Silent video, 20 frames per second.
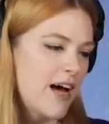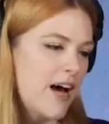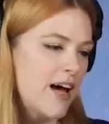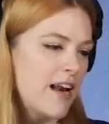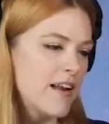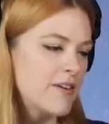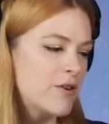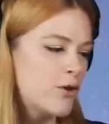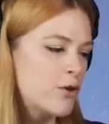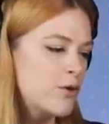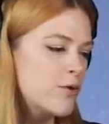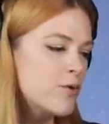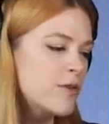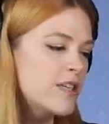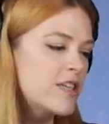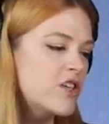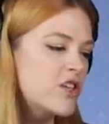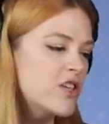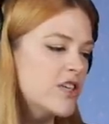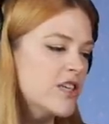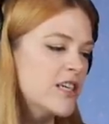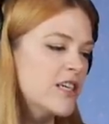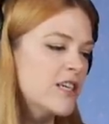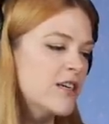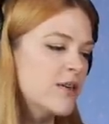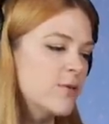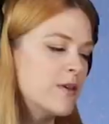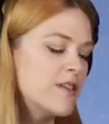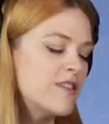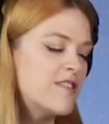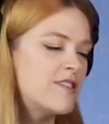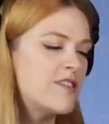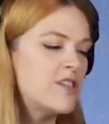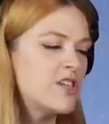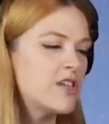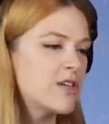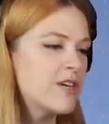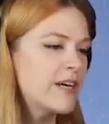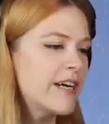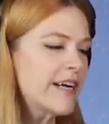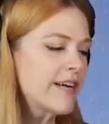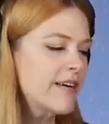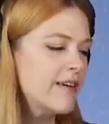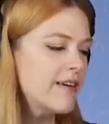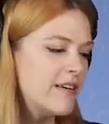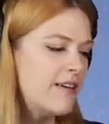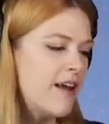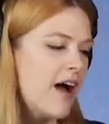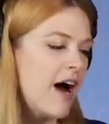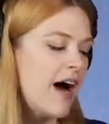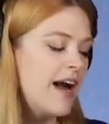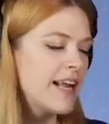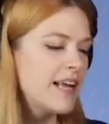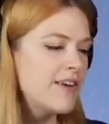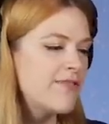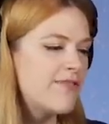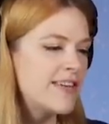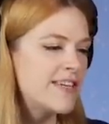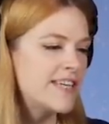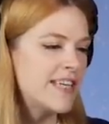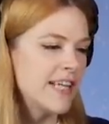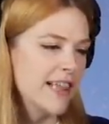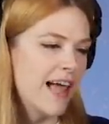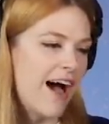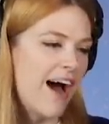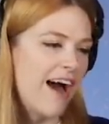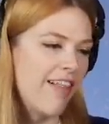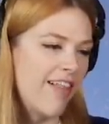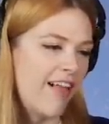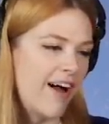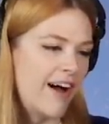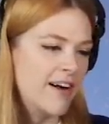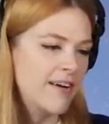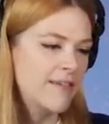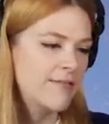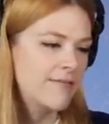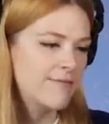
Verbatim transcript: Not a creature was stirring, not even Delilah